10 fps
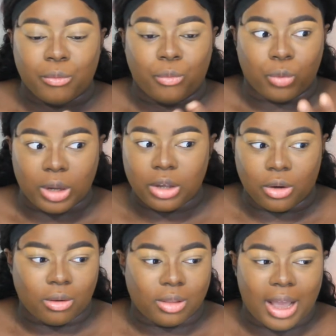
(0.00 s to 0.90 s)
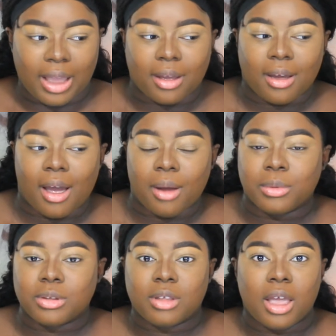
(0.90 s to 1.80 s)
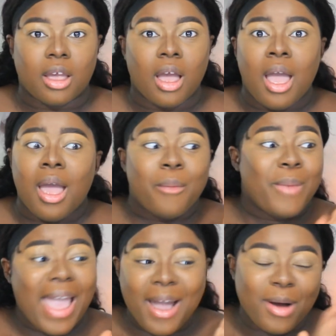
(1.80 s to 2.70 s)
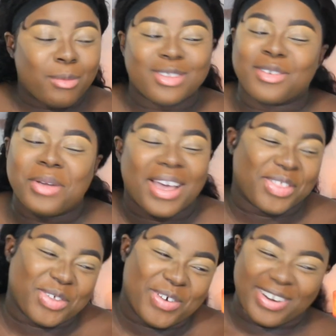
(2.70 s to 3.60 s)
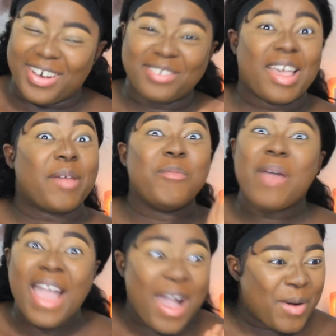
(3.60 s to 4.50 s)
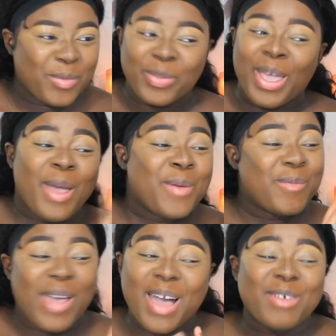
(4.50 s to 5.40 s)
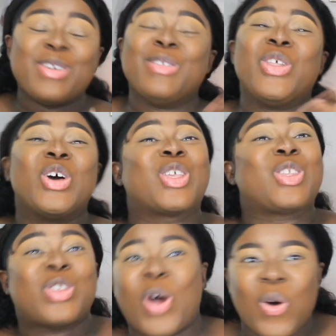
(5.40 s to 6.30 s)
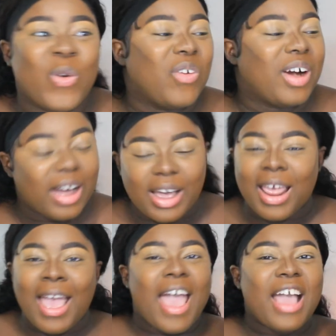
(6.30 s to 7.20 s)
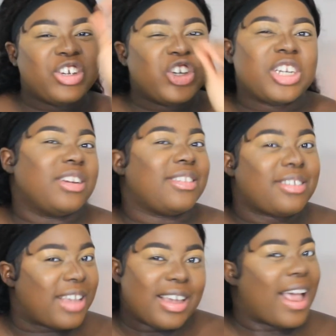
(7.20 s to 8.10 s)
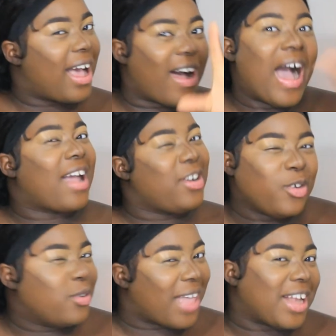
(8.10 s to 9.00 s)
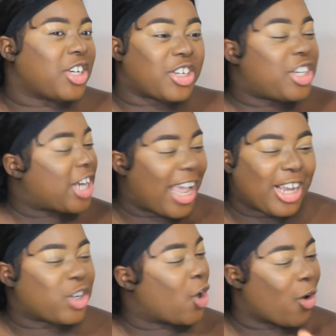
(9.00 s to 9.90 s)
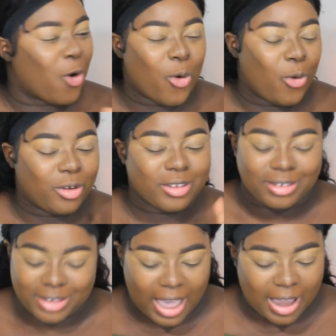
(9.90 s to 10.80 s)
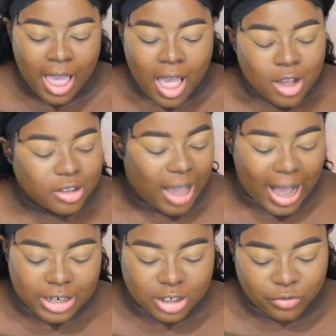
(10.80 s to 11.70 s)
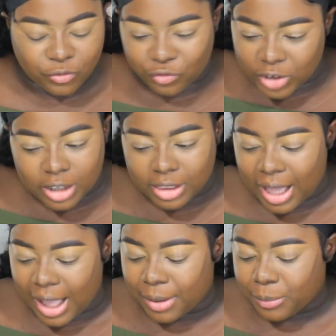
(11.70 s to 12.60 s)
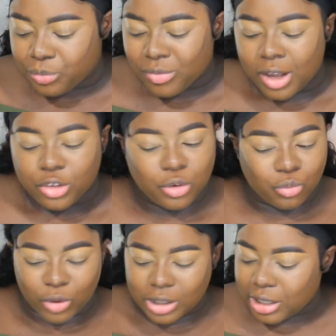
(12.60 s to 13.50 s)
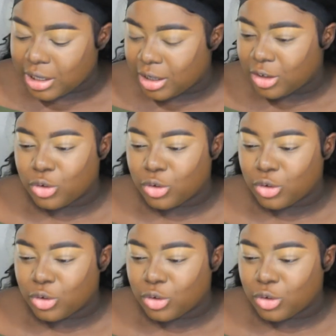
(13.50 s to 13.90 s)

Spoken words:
regal. Like, I was like, ma'am, I was screaming up the window. I was like, ma'am, you look so good. And you should have seen how I knew that just changed her whole day. So I just feel like to really,